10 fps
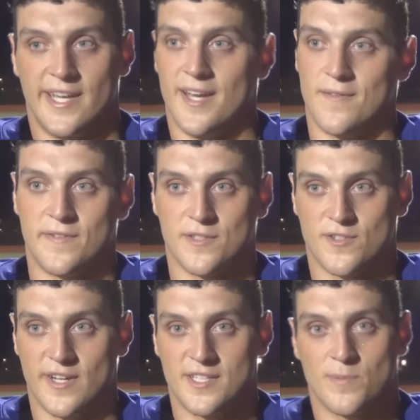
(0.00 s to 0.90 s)
Yeah, it feels
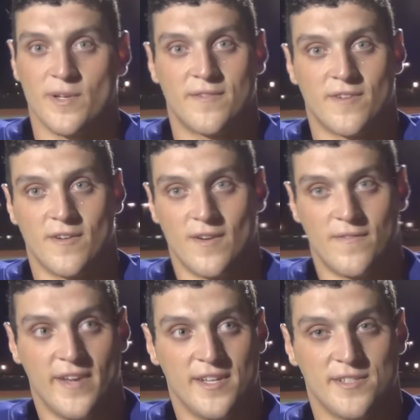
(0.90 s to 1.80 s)
great to play in front of our
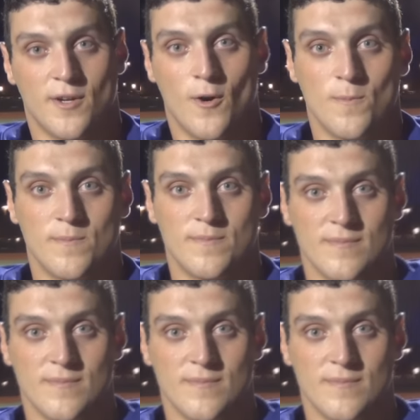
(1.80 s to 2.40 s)
fans at home.